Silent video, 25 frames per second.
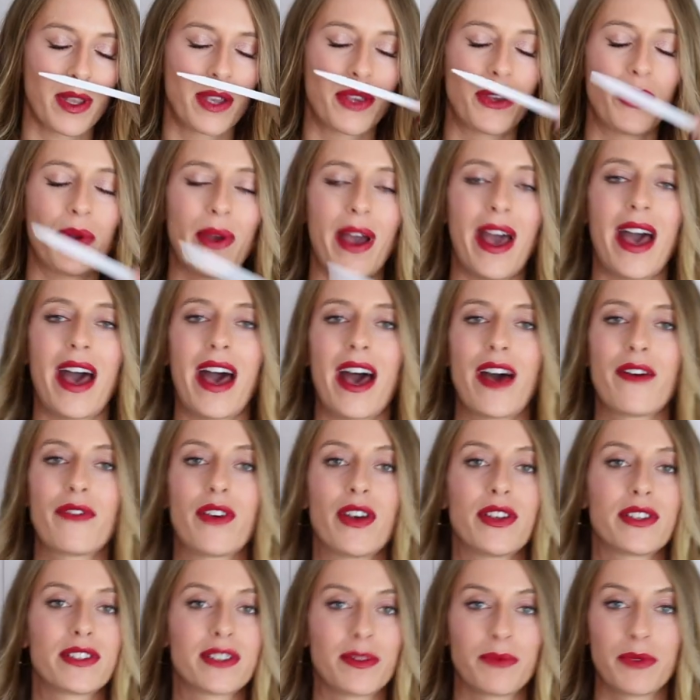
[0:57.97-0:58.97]
you
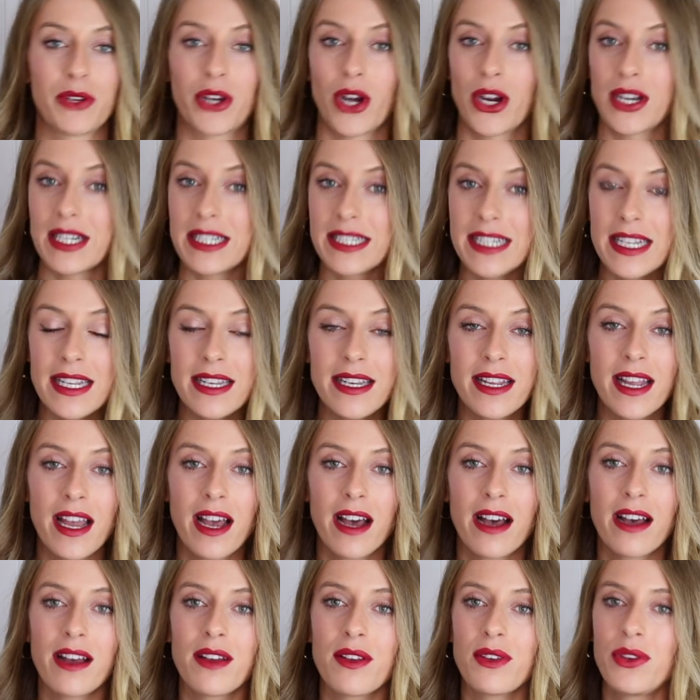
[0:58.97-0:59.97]
have some
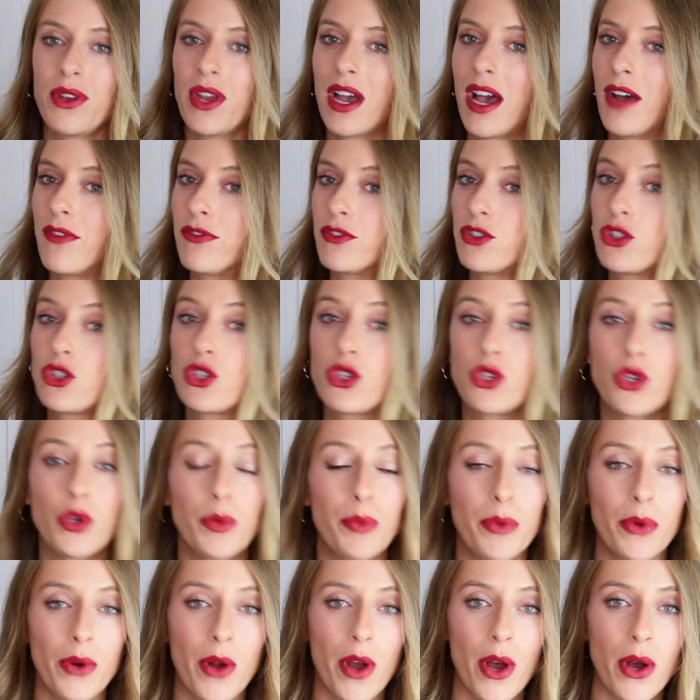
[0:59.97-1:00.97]
gardenia, you have
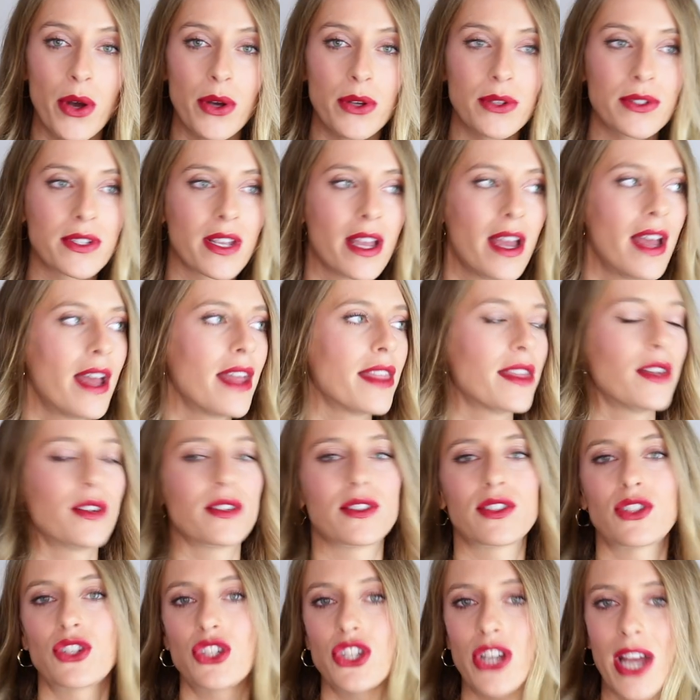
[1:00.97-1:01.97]
tuberose,
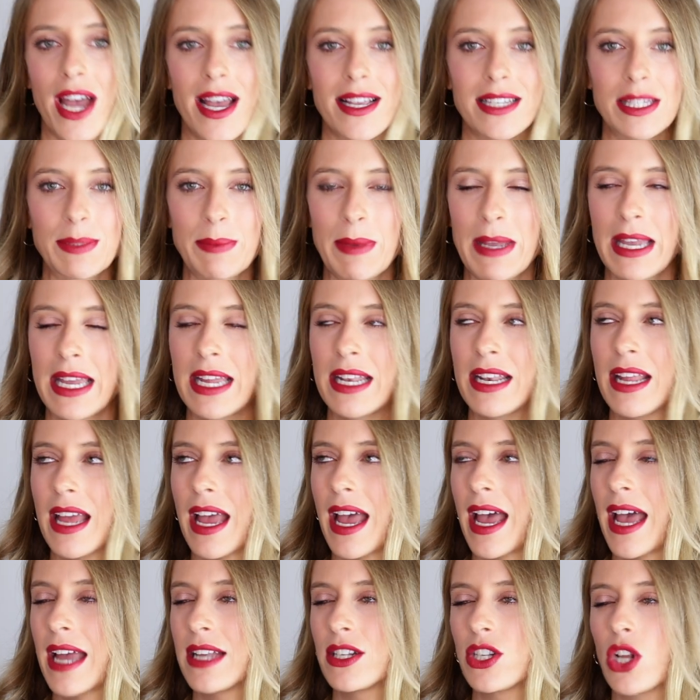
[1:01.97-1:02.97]
there's jasmine,
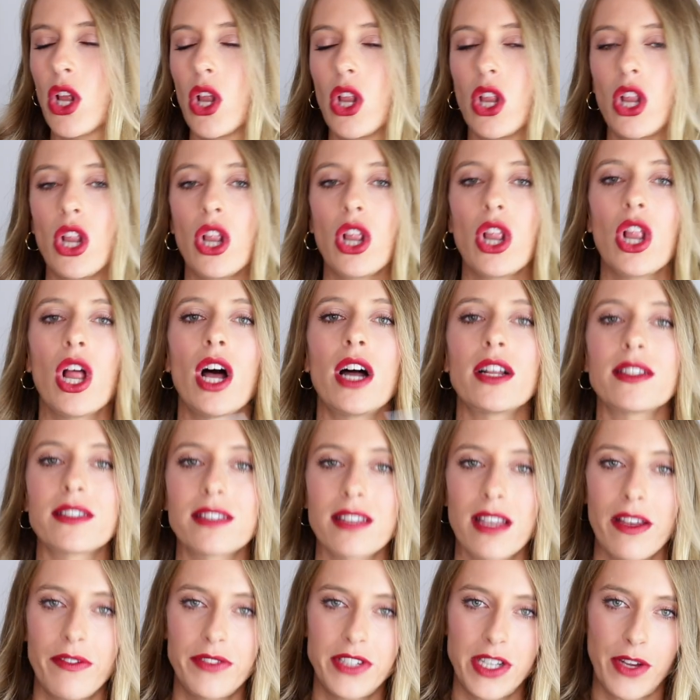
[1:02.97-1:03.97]
and
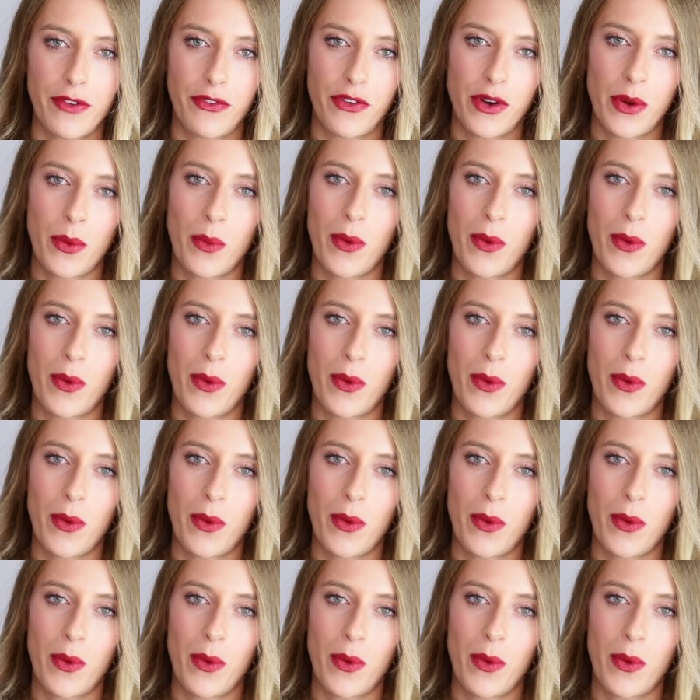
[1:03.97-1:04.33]
lots of different